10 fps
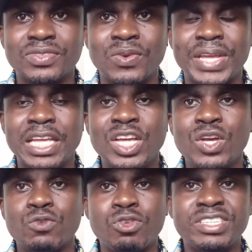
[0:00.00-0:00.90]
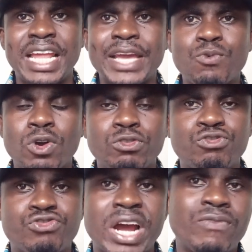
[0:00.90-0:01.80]
Okay, so it's like want to
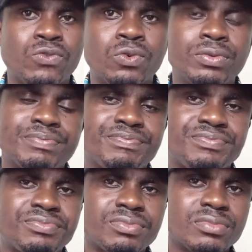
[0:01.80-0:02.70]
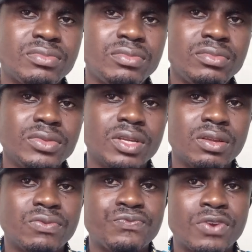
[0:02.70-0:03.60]
travel
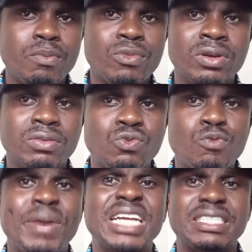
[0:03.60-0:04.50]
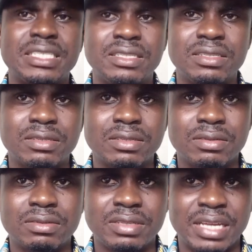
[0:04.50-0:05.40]
from Kumasi,
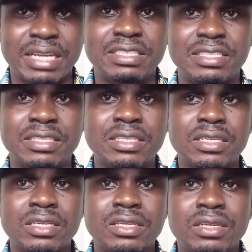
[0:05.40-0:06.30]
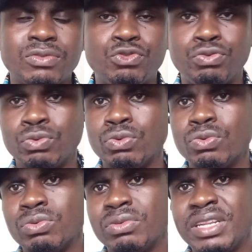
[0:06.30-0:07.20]
yes,
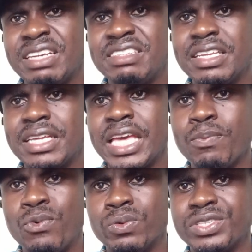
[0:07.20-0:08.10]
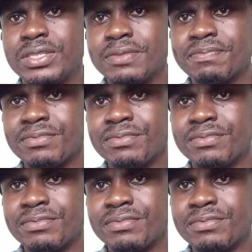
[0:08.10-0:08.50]
to, let's say, Cape Coast.